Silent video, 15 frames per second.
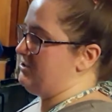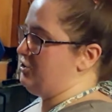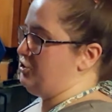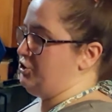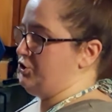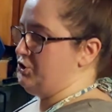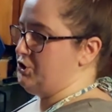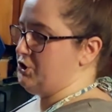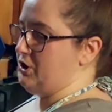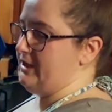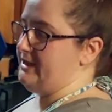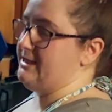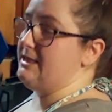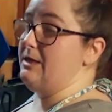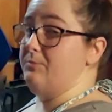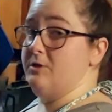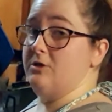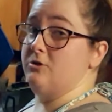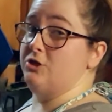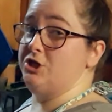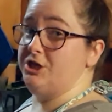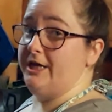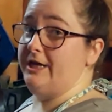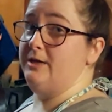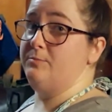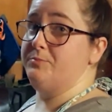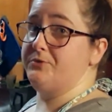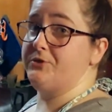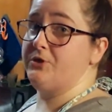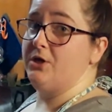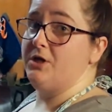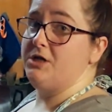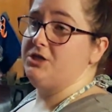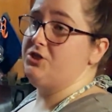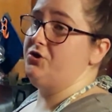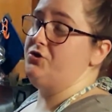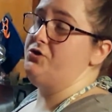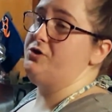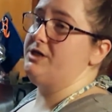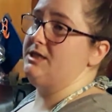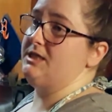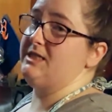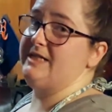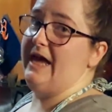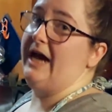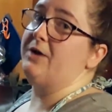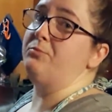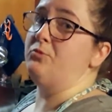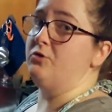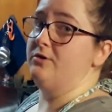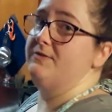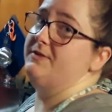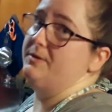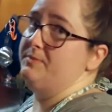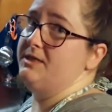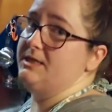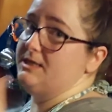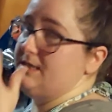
they're usually similar shapes, so you can stack more of them in the